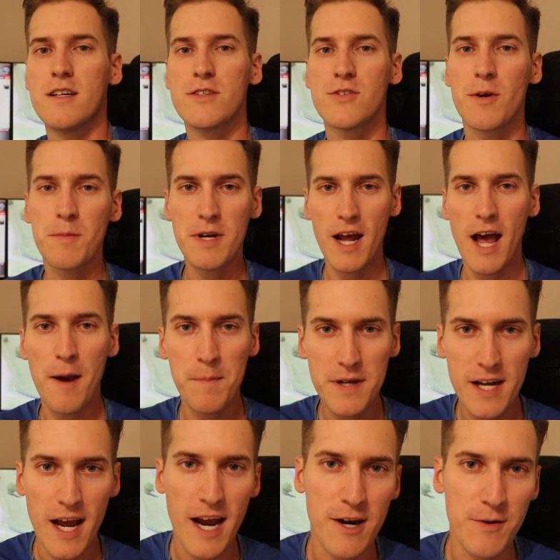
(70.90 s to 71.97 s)
So I'm gonna hop
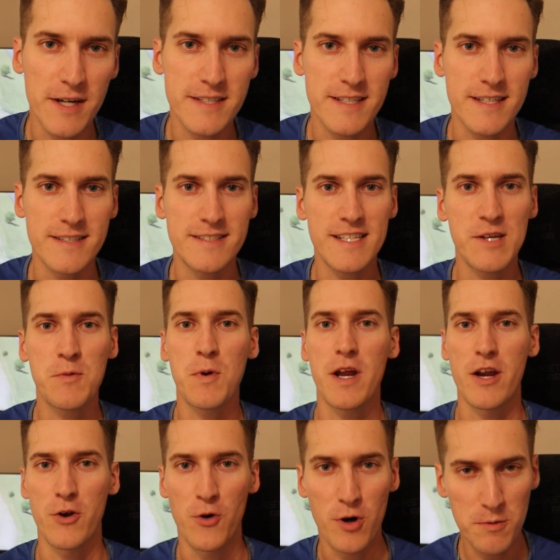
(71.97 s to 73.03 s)
into iRacing and see
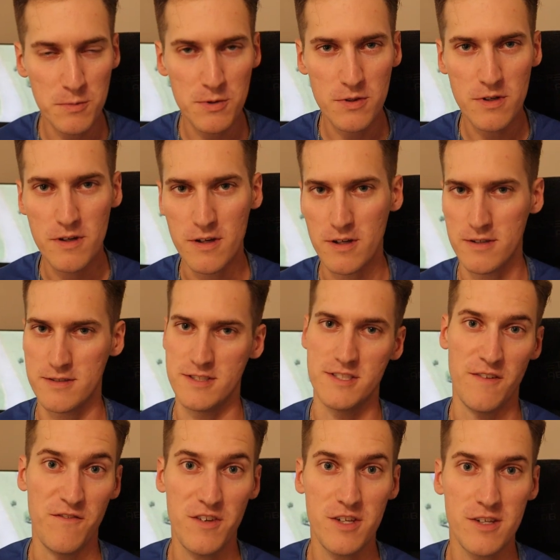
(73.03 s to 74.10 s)
what a normal
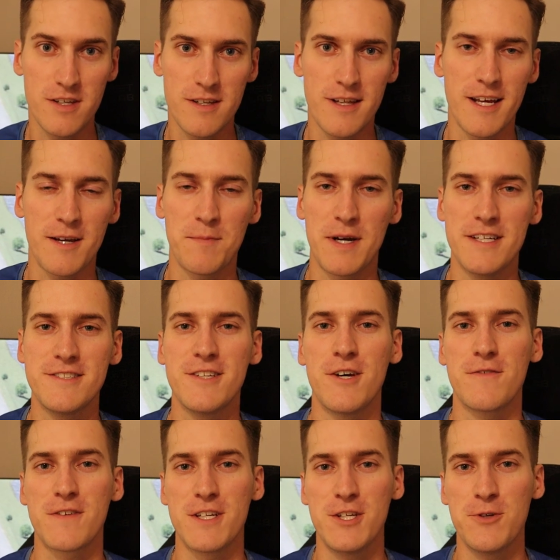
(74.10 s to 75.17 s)
civilian like
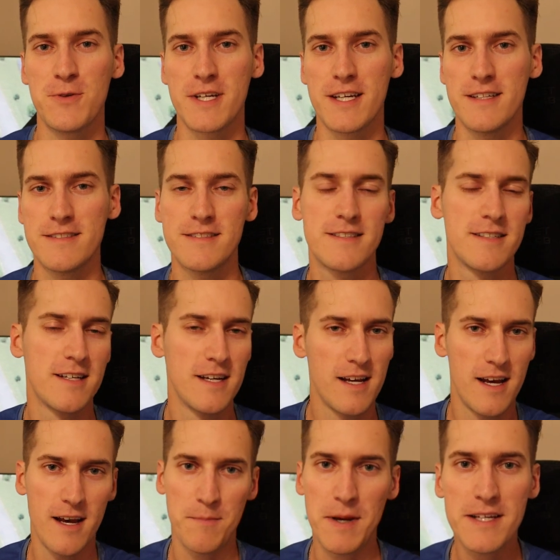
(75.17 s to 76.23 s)
myself can do against
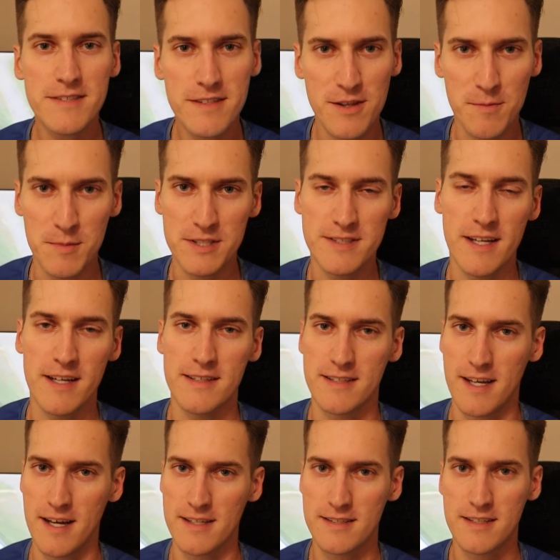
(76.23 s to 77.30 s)
basically the Mercedes
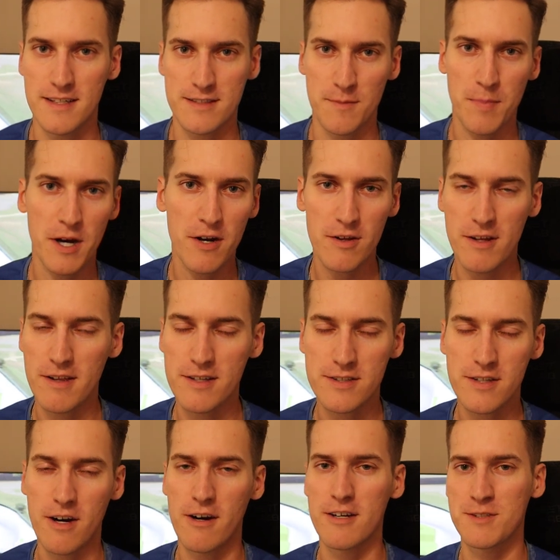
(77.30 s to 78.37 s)
guys, because apparently
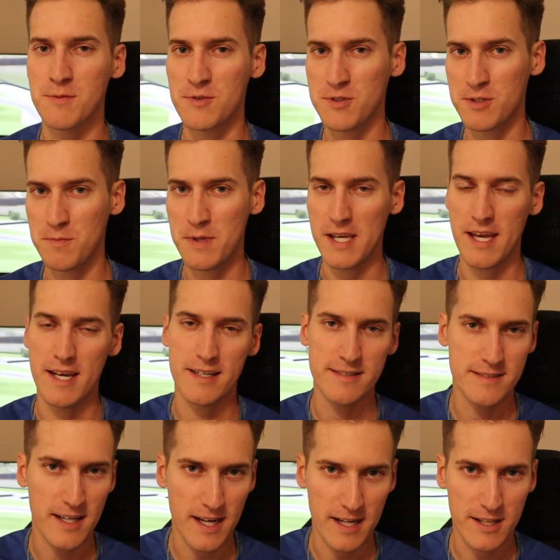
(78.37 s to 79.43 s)
this car is supposed to be
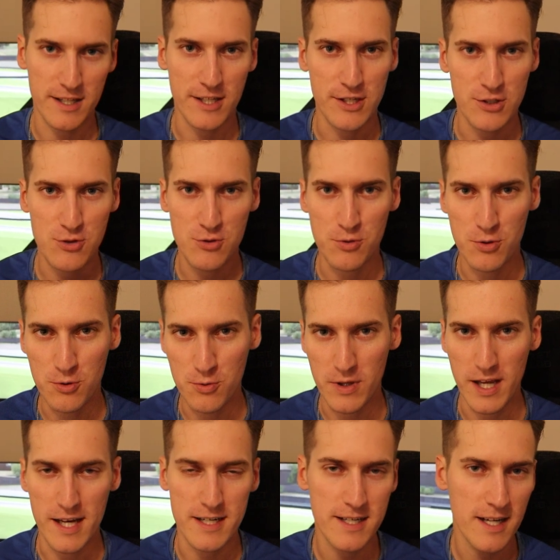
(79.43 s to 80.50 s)
exactly true.
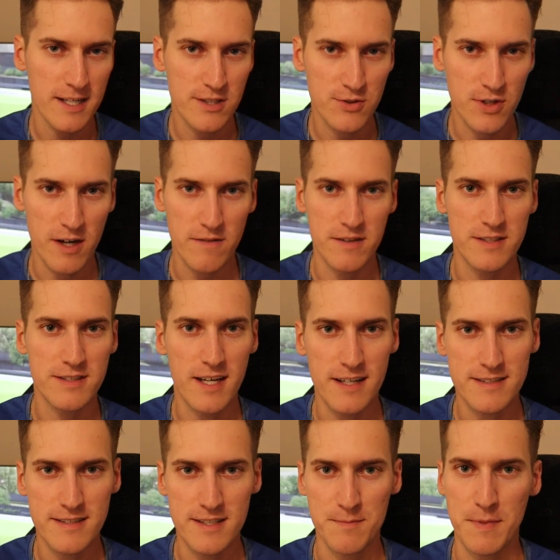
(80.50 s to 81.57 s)
They had test drivers
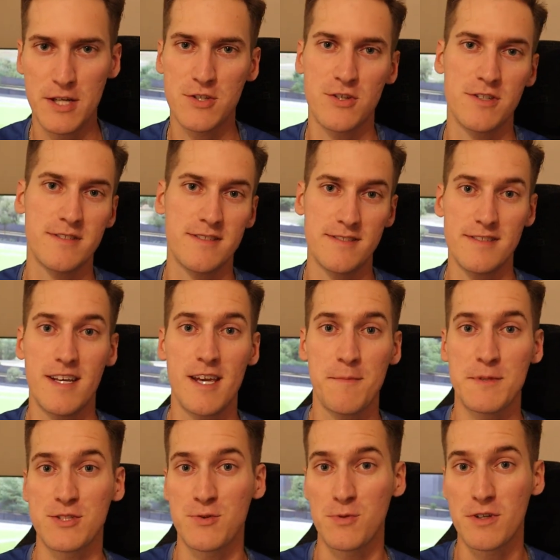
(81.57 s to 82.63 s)
test it to make sure it's the
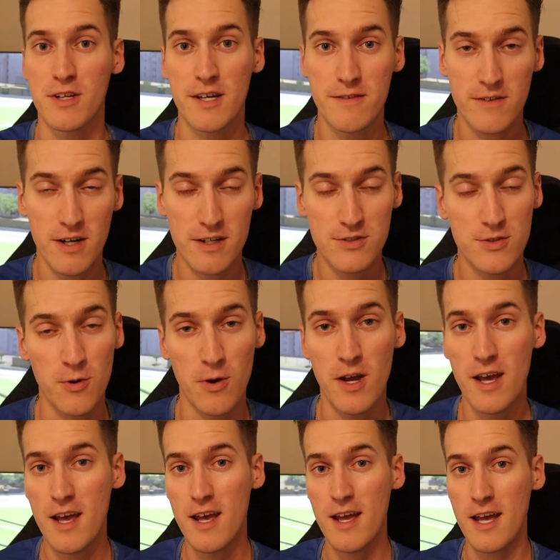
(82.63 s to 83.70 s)
same. It's a real life car. So
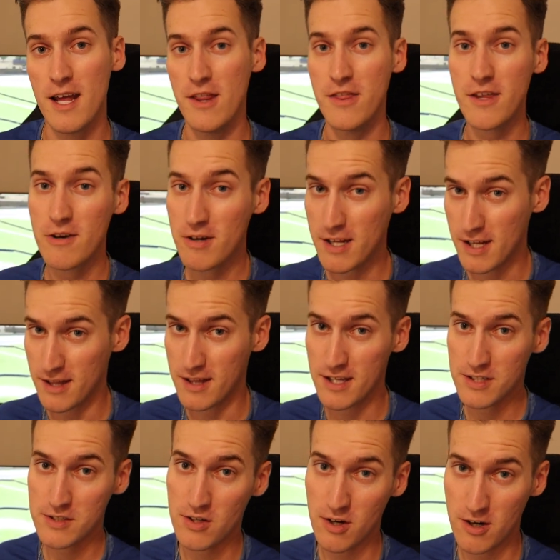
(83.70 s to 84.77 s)
in theory,
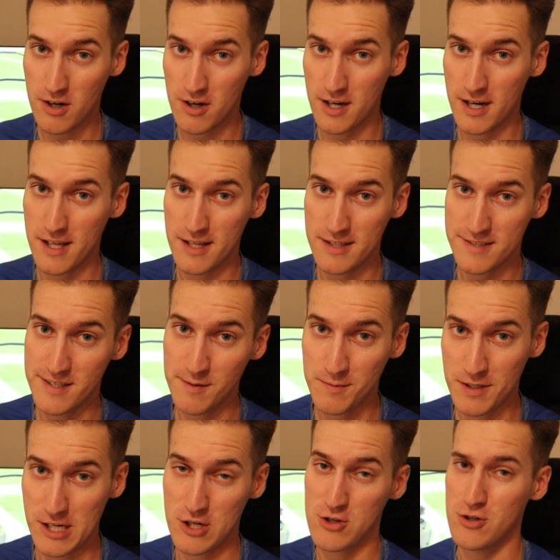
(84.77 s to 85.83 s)
this car in this
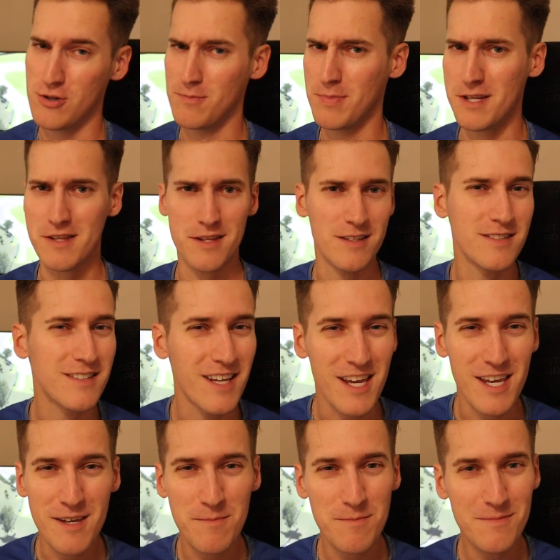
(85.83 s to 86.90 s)
simulator should be the
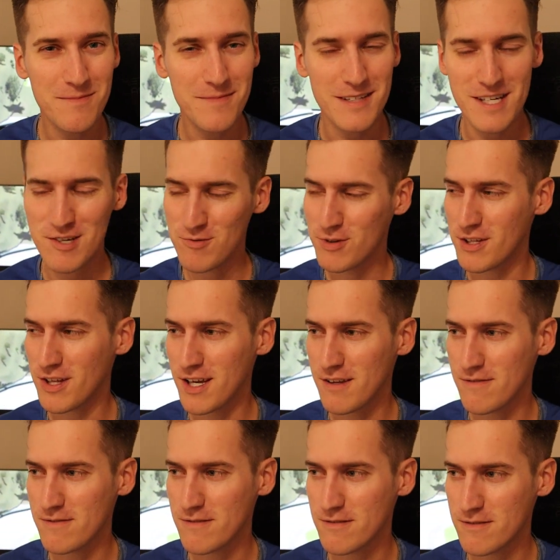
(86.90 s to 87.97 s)
same in real
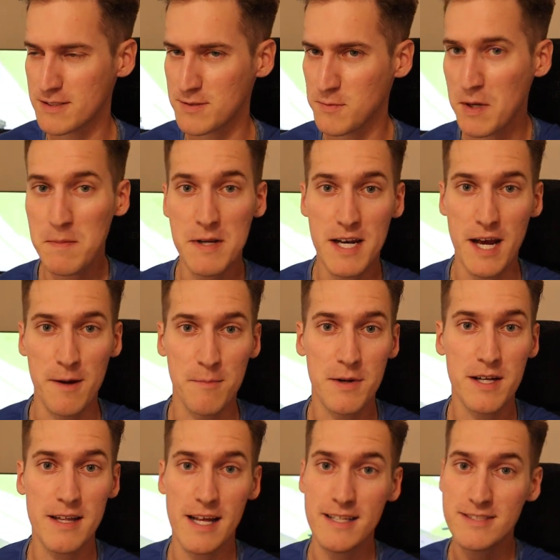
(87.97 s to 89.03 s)
life. Maybe not,
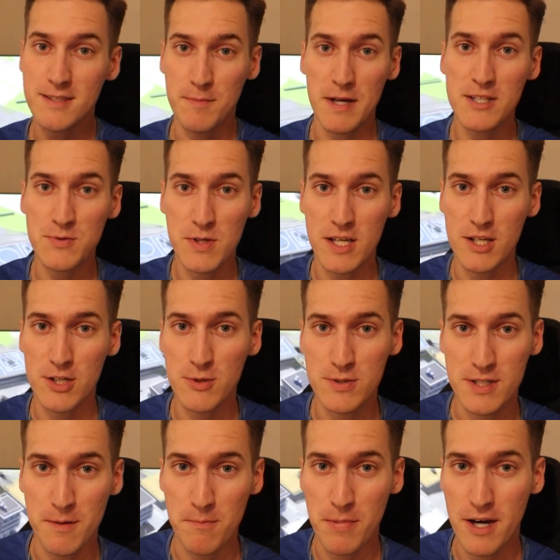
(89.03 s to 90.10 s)
but that's the best we can do,
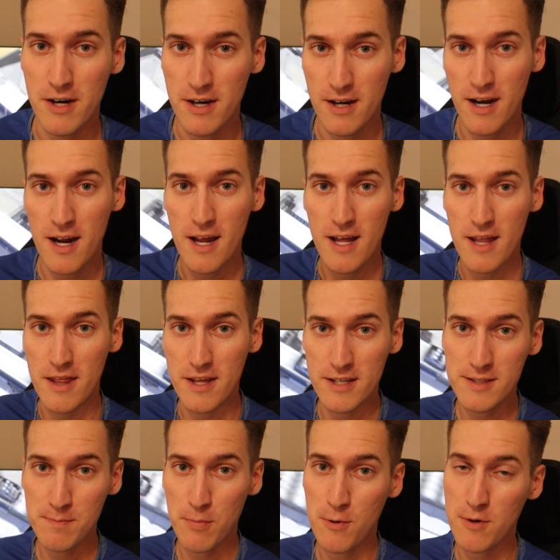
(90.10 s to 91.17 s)
is compare
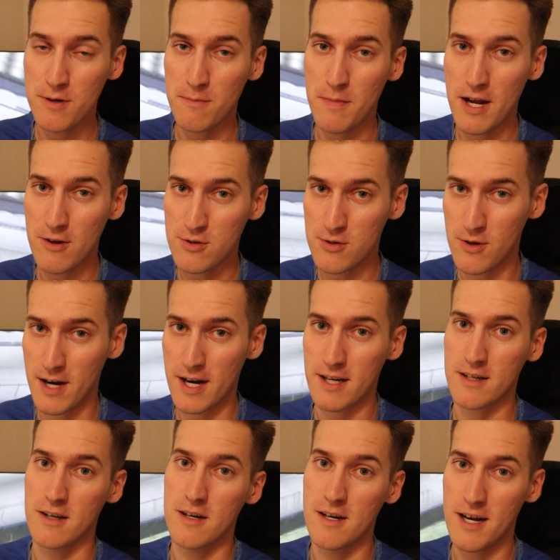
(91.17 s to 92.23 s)
this Porter Mau
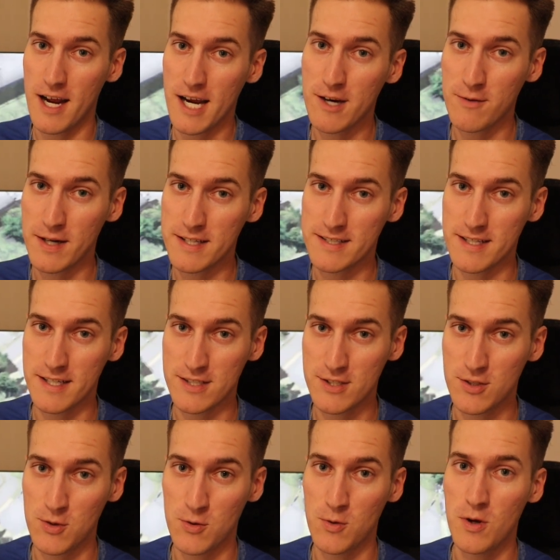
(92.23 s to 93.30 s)
track on iRacing
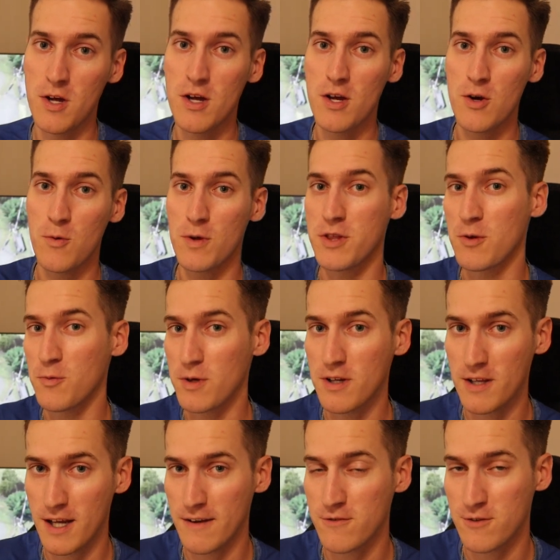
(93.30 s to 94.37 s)
to what the
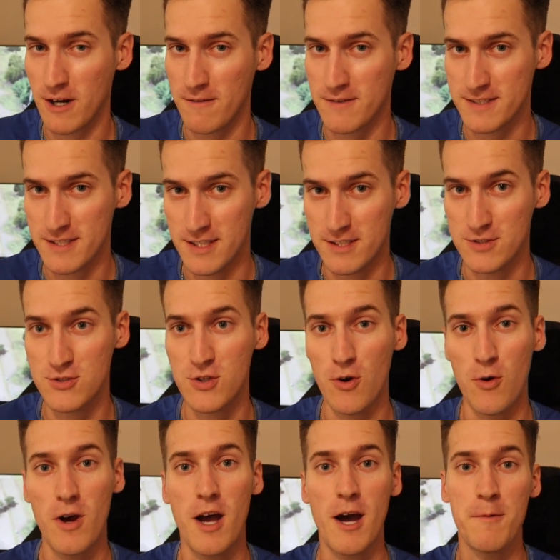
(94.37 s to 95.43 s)
real life drivers did.
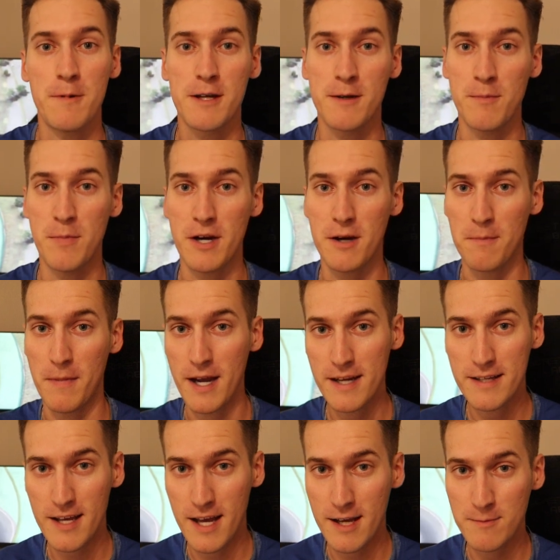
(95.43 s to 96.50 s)
So I'm gonna compare my
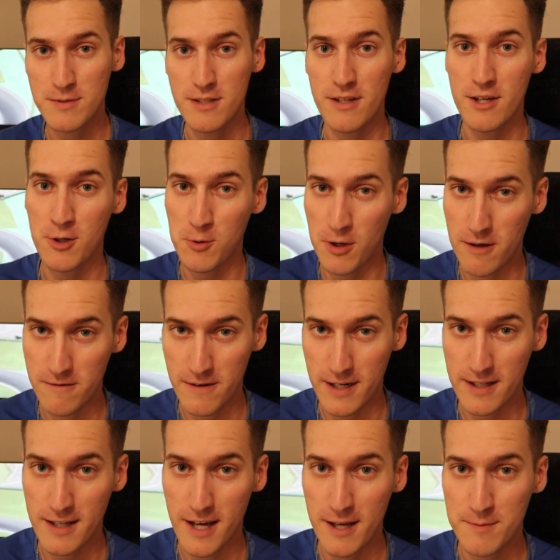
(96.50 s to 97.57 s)
times to their
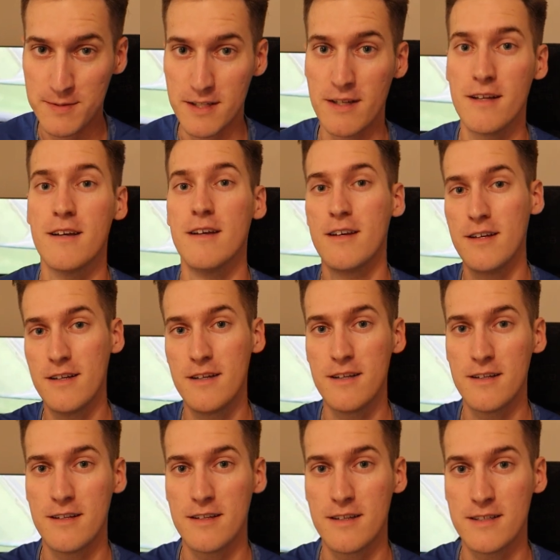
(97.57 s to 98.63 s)
qualifying times and
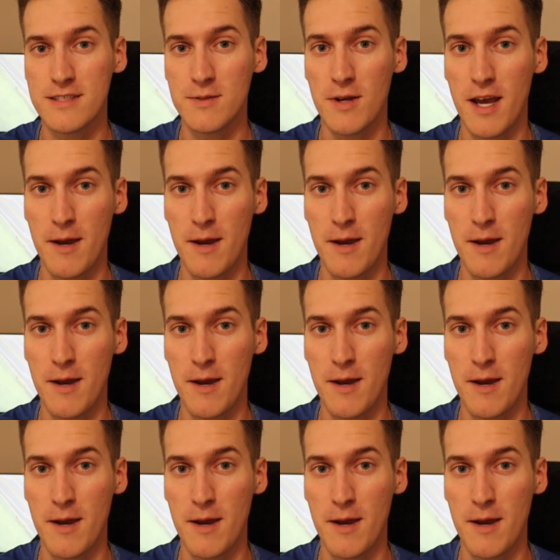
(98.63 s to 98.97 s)
let's see what